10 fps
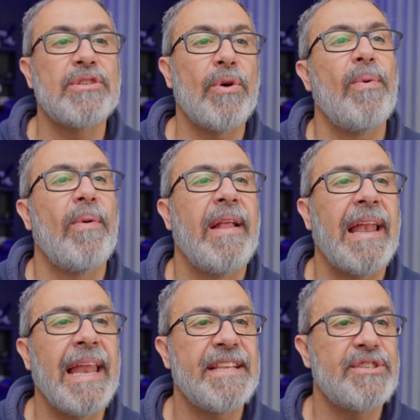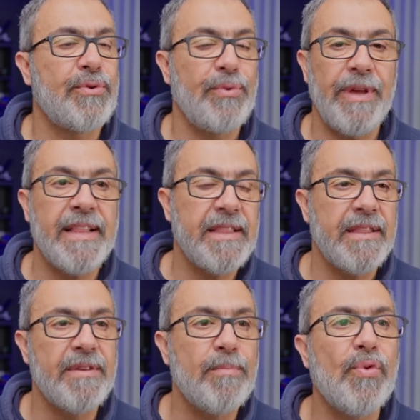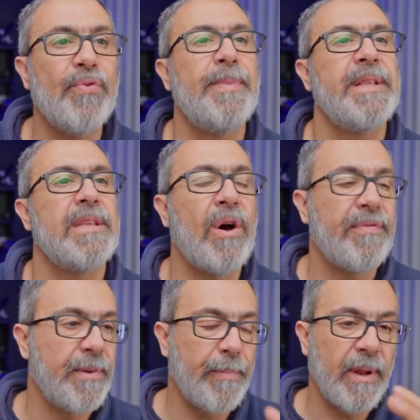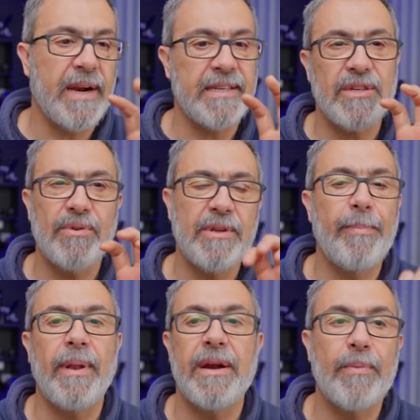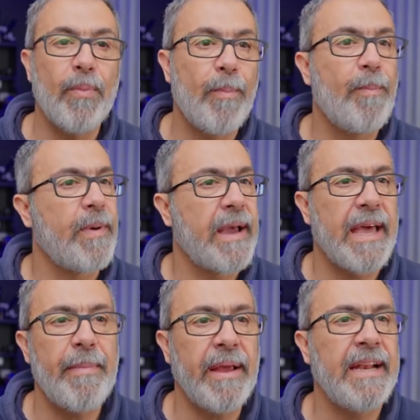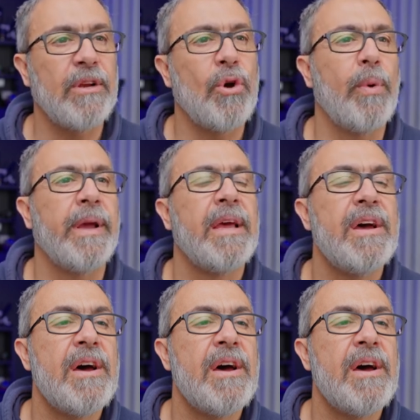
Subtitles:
So let's create the movement of the blur. So the blur coming and going.